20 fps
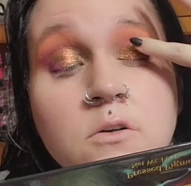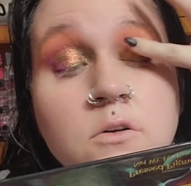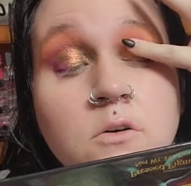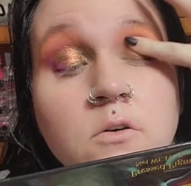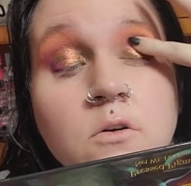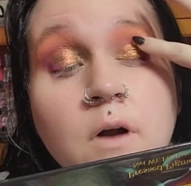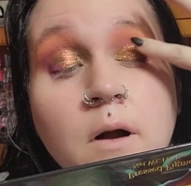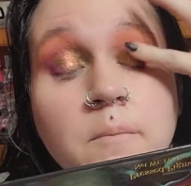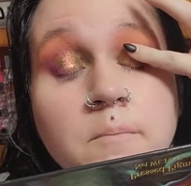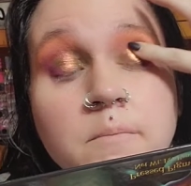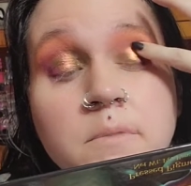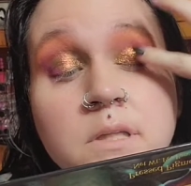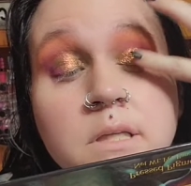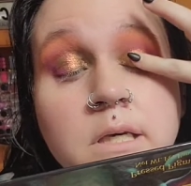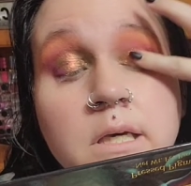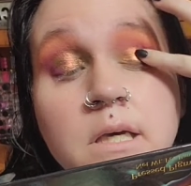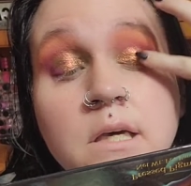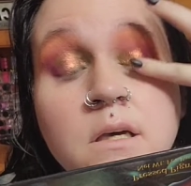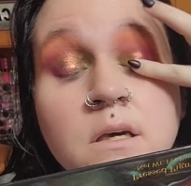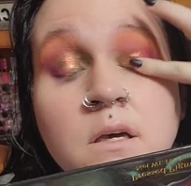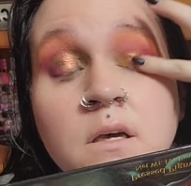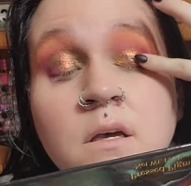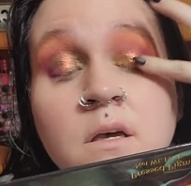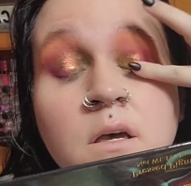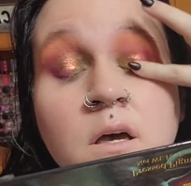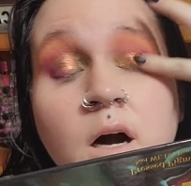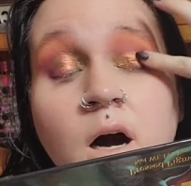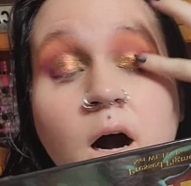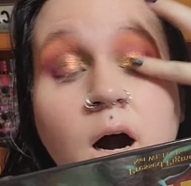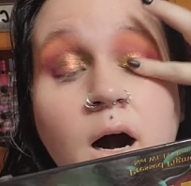crumbly,
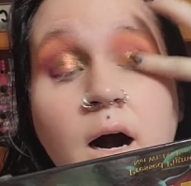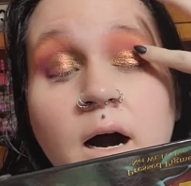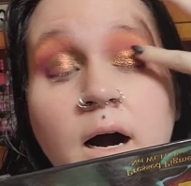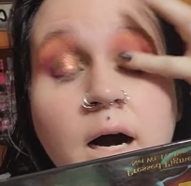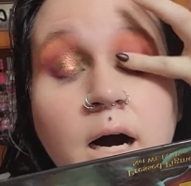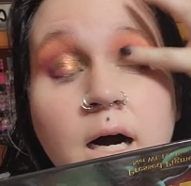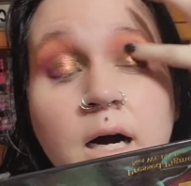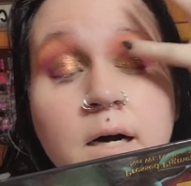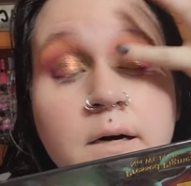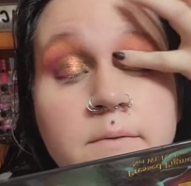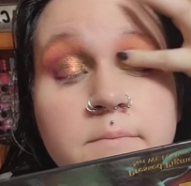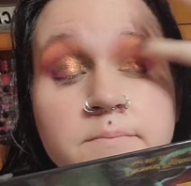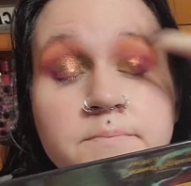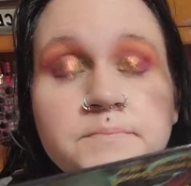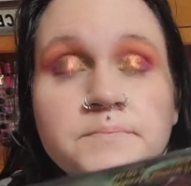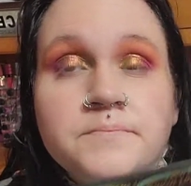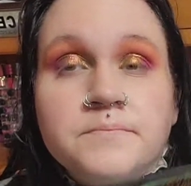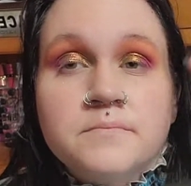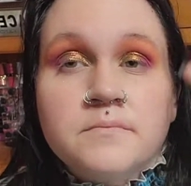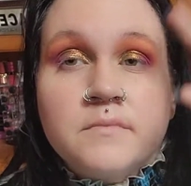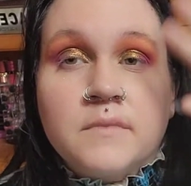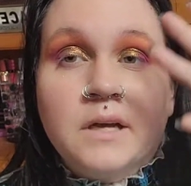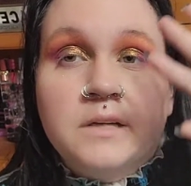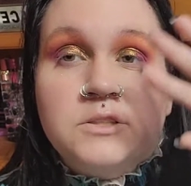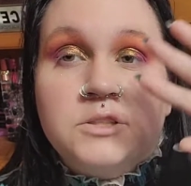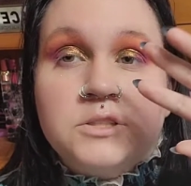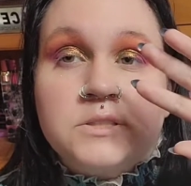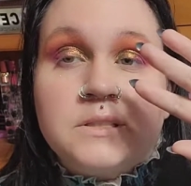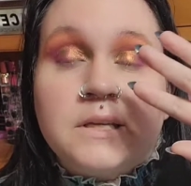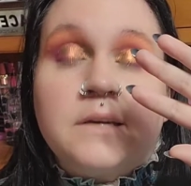and
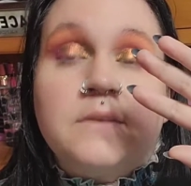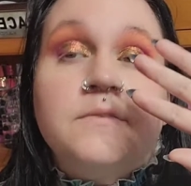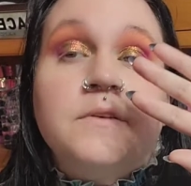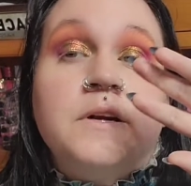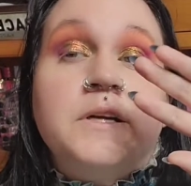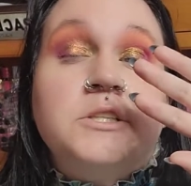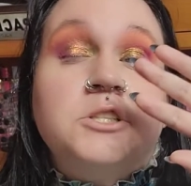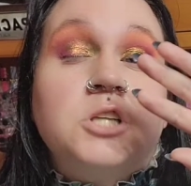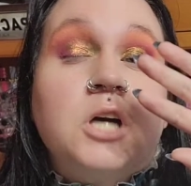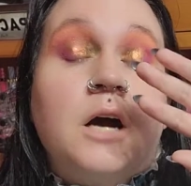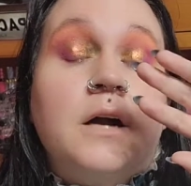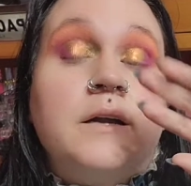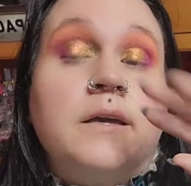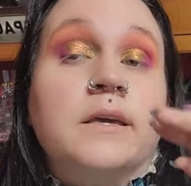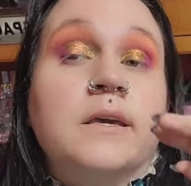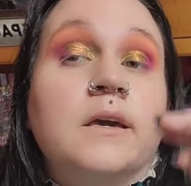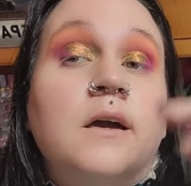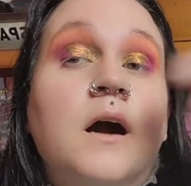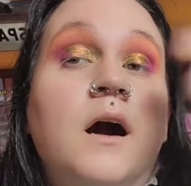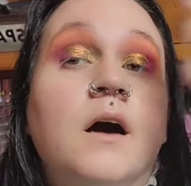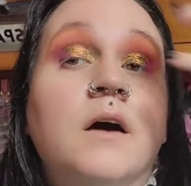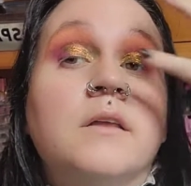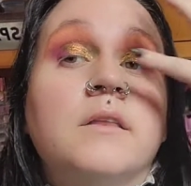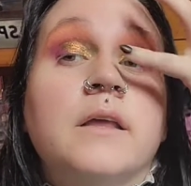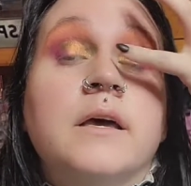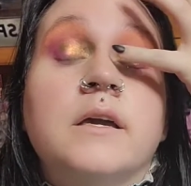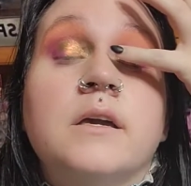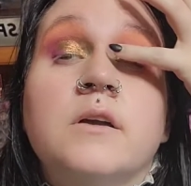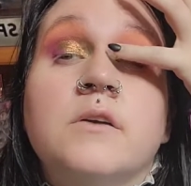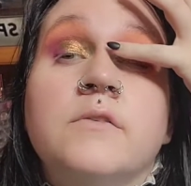just like very chunky
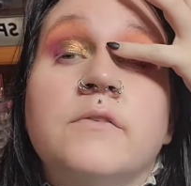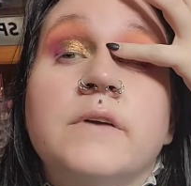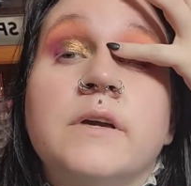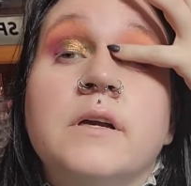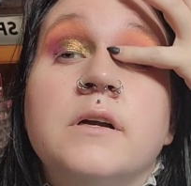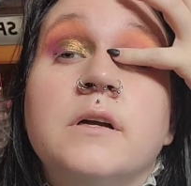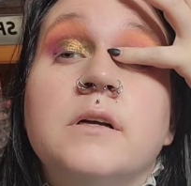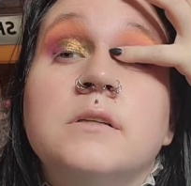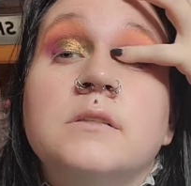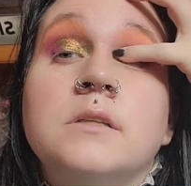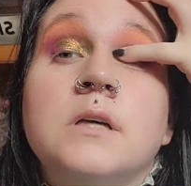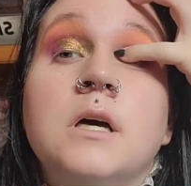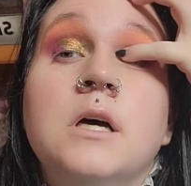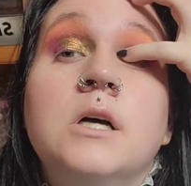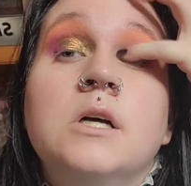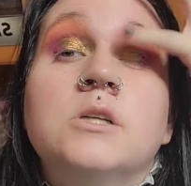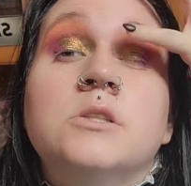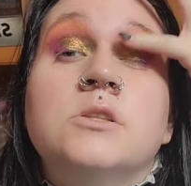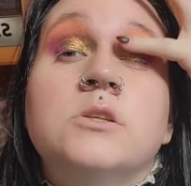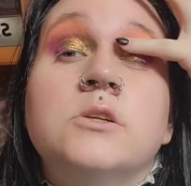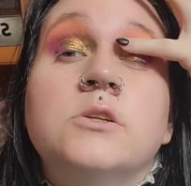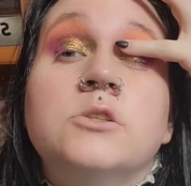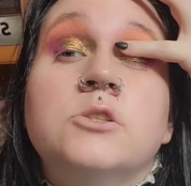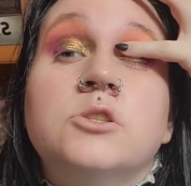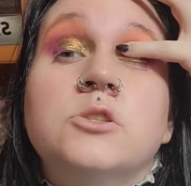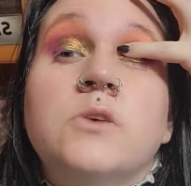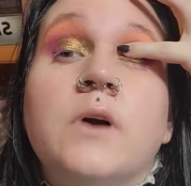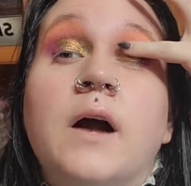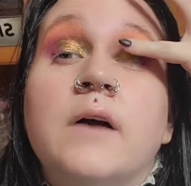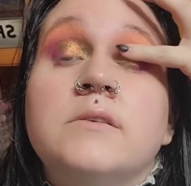on like your fingers. So you
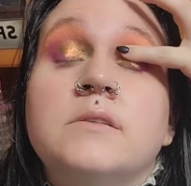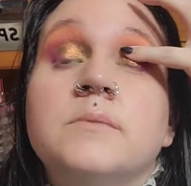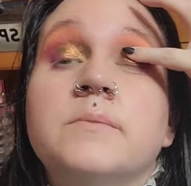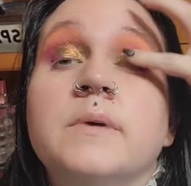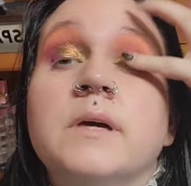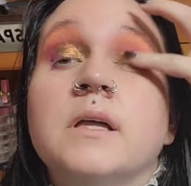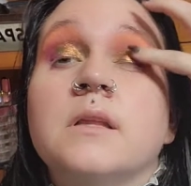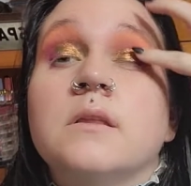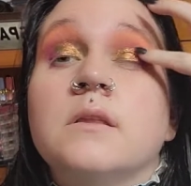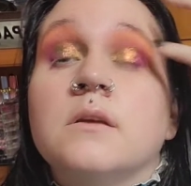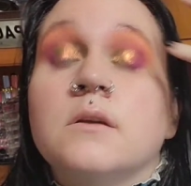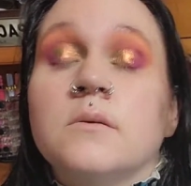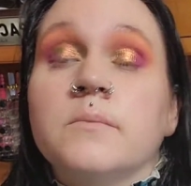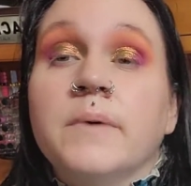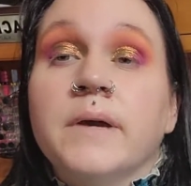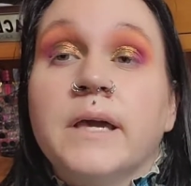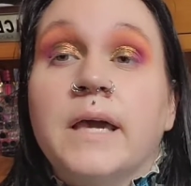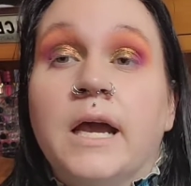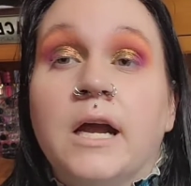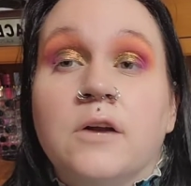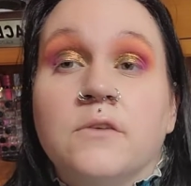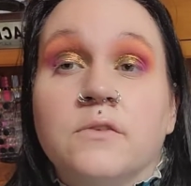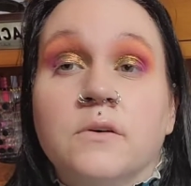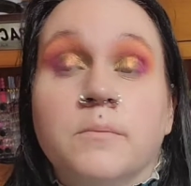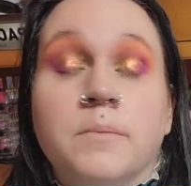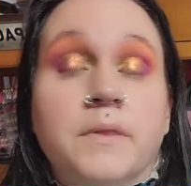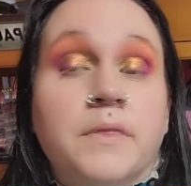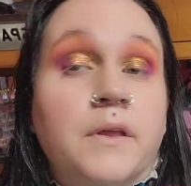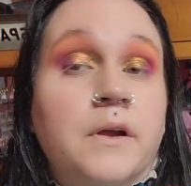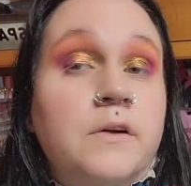do have to be a little bit
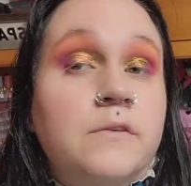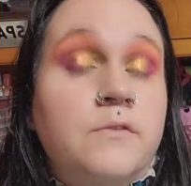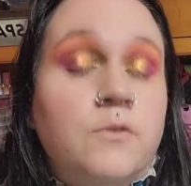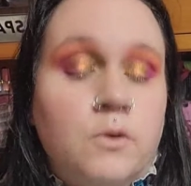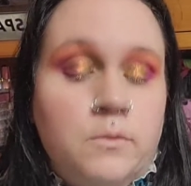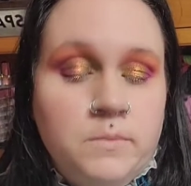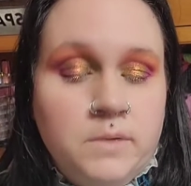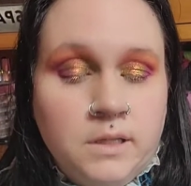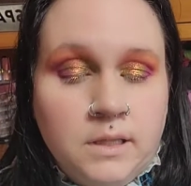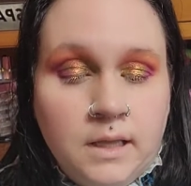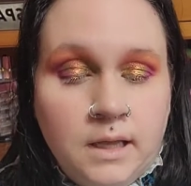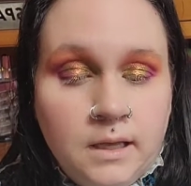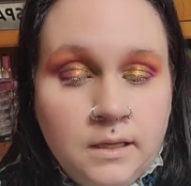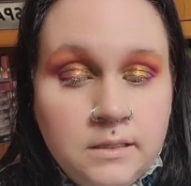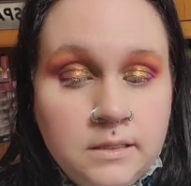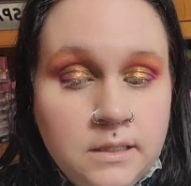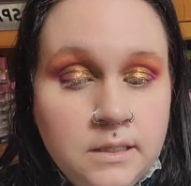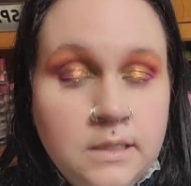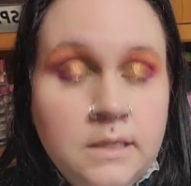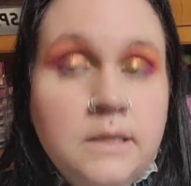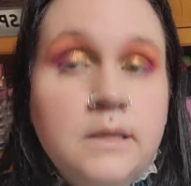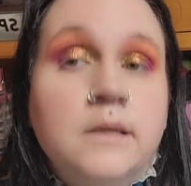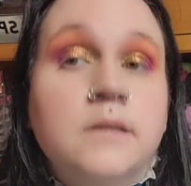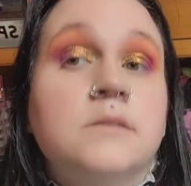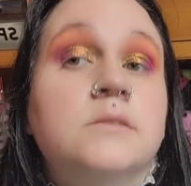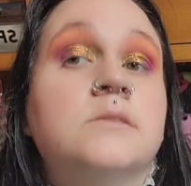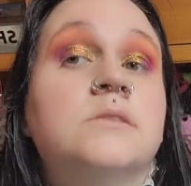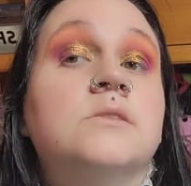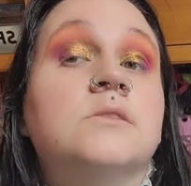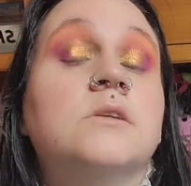careful, but their formula
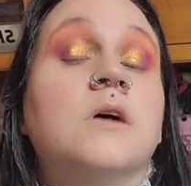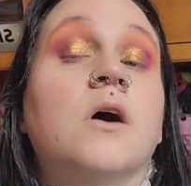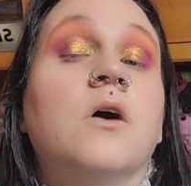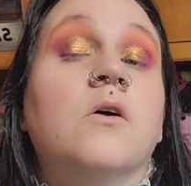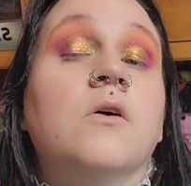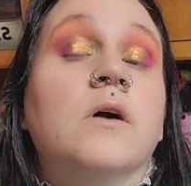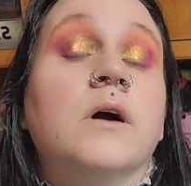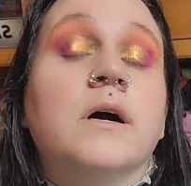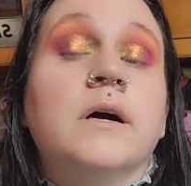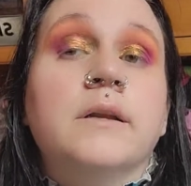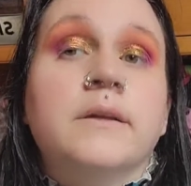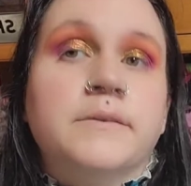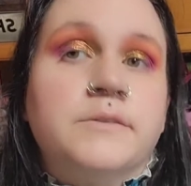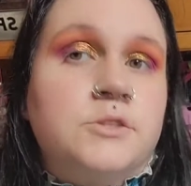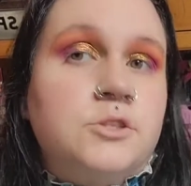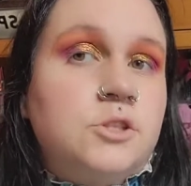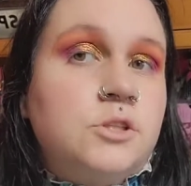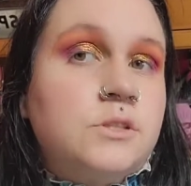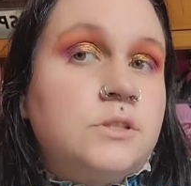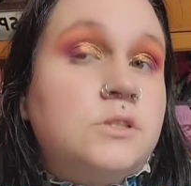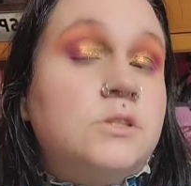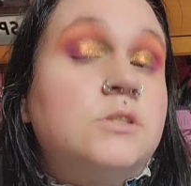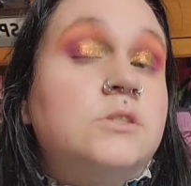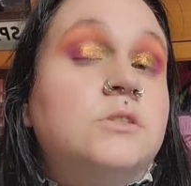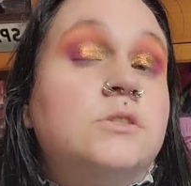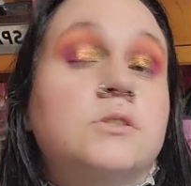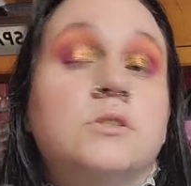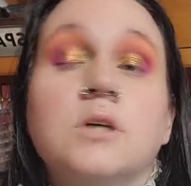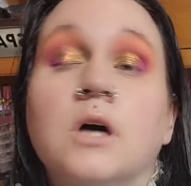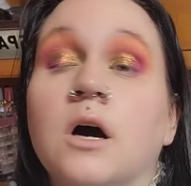is so good. It's just
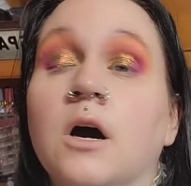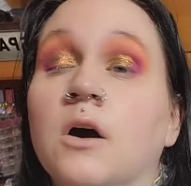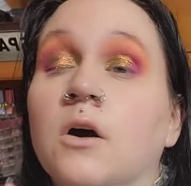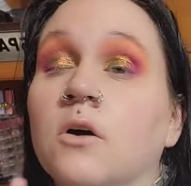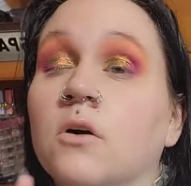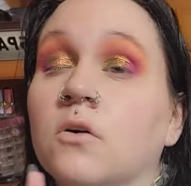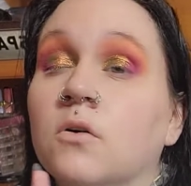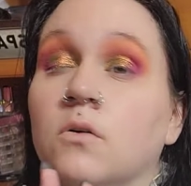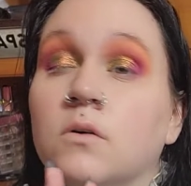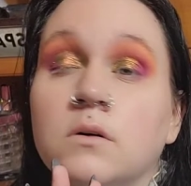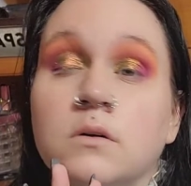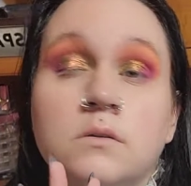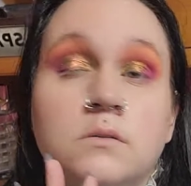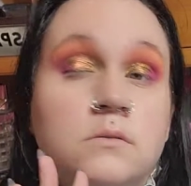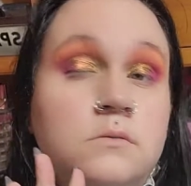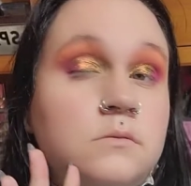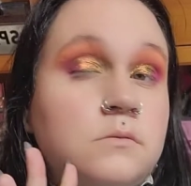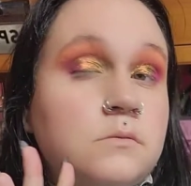so...